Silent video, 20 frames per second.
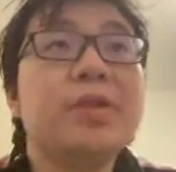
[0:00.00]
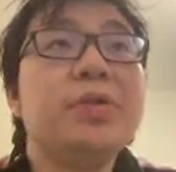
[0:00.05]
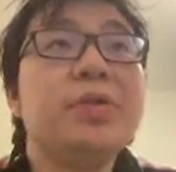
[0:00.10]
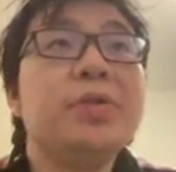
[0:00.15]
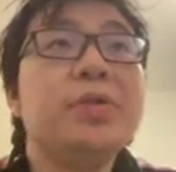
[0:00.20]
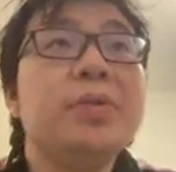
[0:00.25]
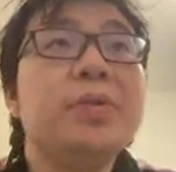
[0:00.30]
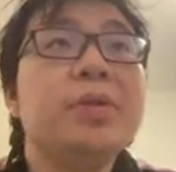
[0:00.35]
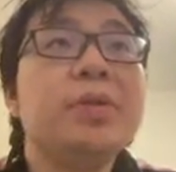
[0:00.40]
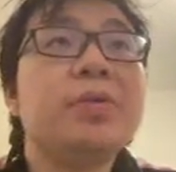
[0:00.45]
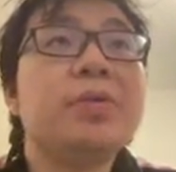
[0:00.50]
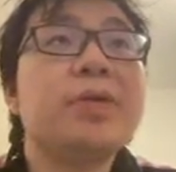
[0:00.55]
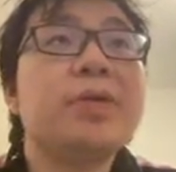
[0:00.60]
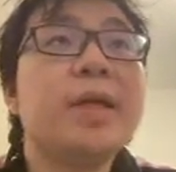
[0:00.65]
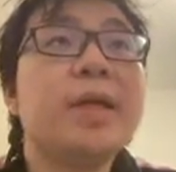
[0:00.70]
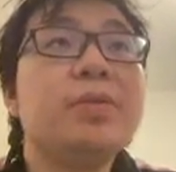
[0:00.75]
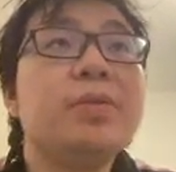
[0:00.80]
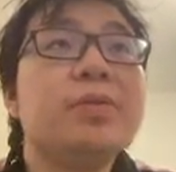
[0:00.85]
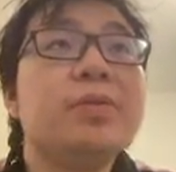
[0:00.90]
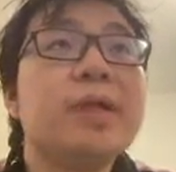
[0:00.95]
U when you
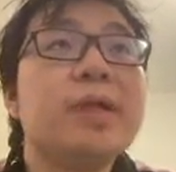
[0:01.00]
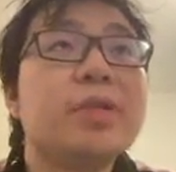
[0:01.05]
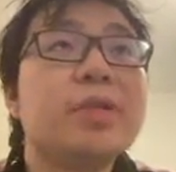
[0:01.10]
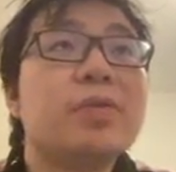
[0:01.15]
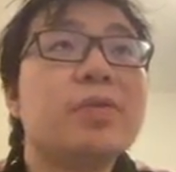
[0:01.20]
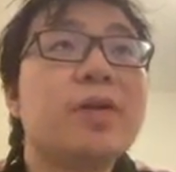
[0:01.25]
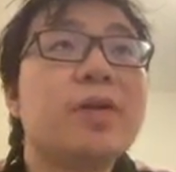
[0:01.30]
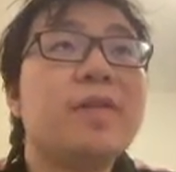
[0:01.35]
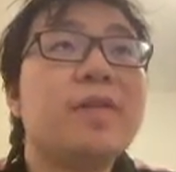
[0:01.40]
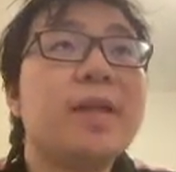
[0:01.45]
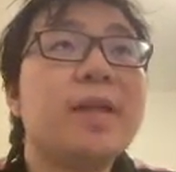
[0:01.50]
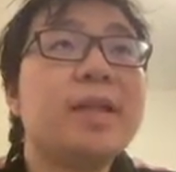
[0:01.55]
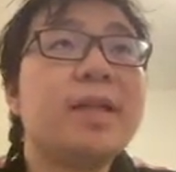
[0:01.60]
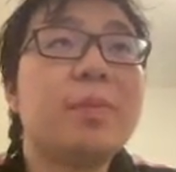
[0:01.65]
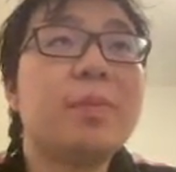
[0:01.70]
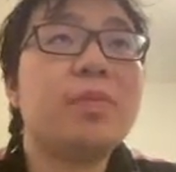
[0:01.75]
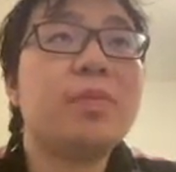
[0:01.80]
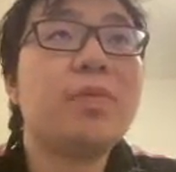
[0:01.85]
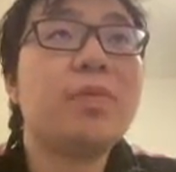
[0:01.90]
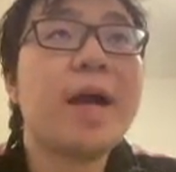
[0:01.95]
try to like sort of like
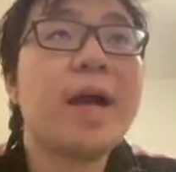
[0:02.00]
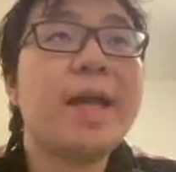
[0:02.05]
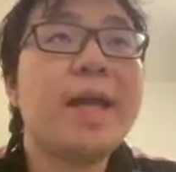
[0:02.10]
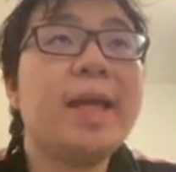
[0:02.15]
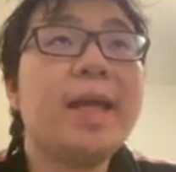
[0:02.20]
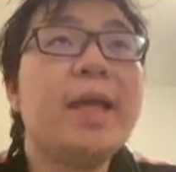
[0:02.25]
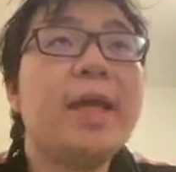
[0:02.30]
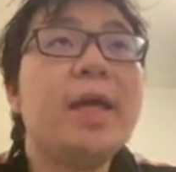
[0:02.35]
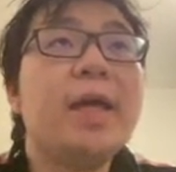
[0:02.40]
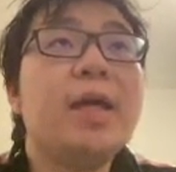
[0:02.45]
tap Y.